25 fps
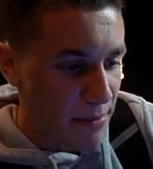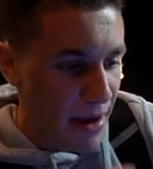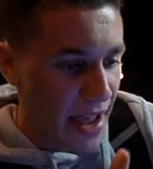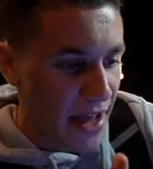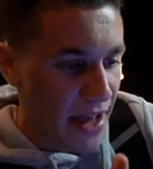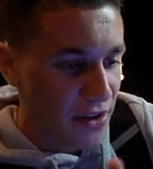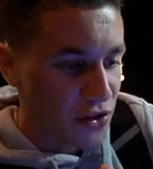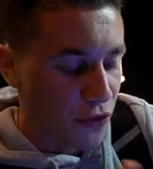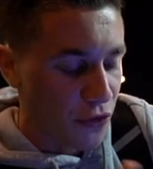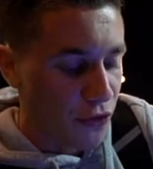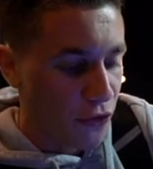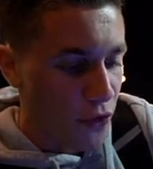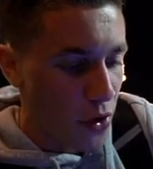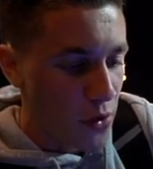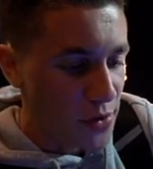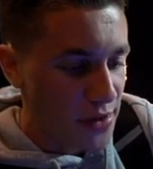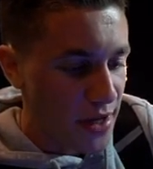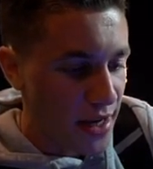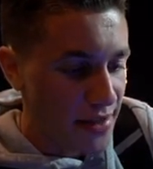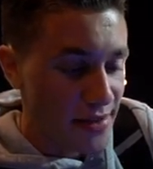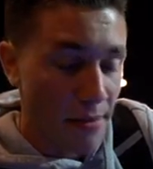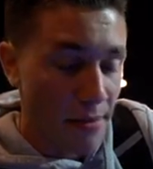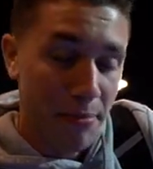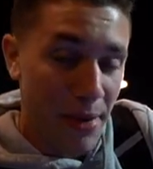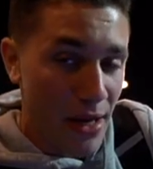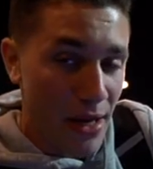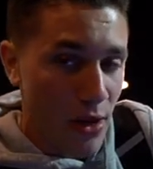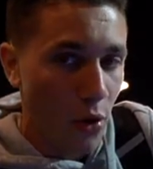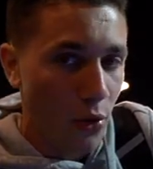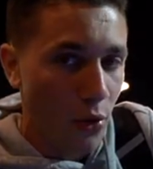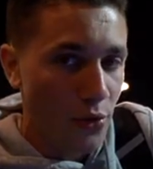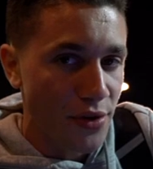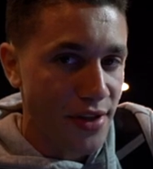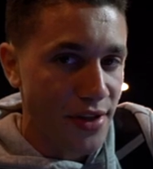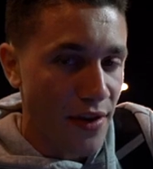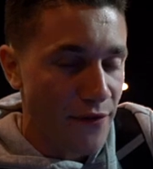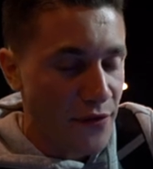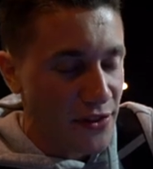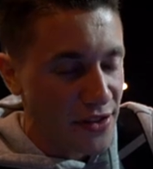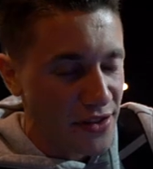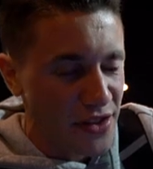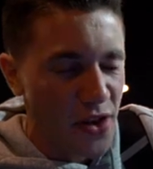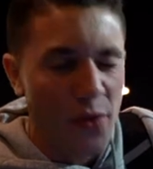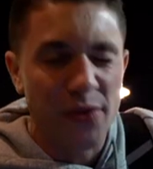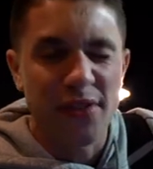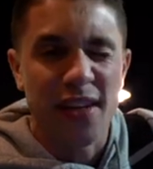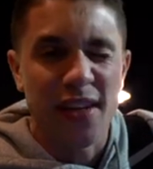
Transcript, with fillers: My hands are frozen. It's a bit cold in San Francisco.